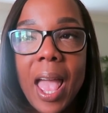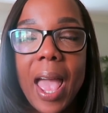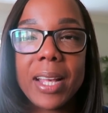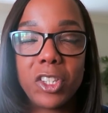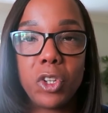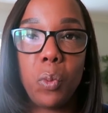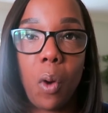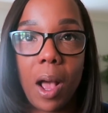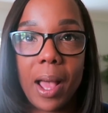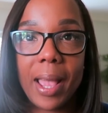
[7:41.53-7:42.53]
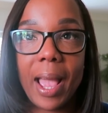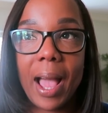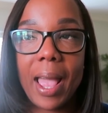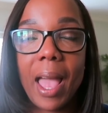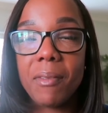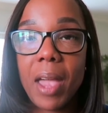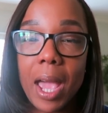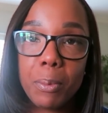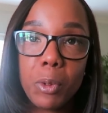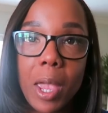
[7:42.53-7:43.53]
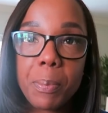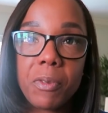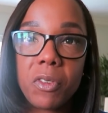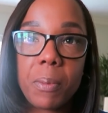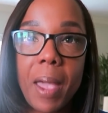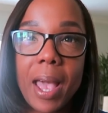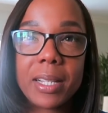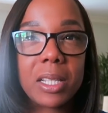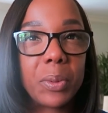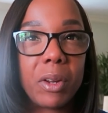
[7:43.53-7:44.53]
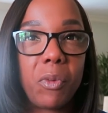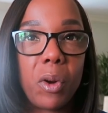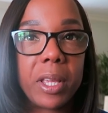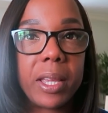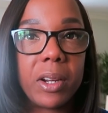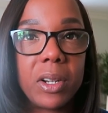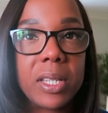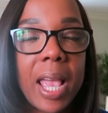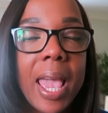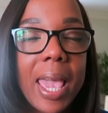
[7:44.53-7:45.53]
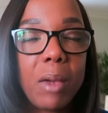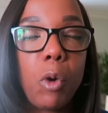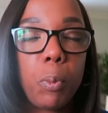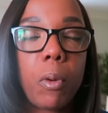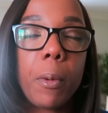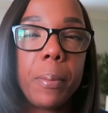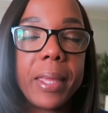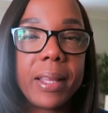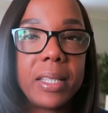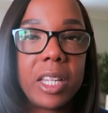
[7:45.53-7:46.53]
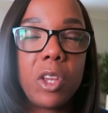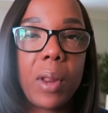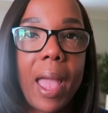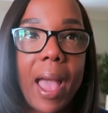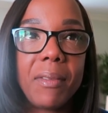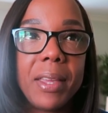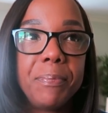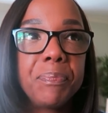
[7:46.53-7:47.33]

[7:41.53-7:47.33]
as to why I have had Blue Apron for the past 3 to 4 years and will probably continue to have it.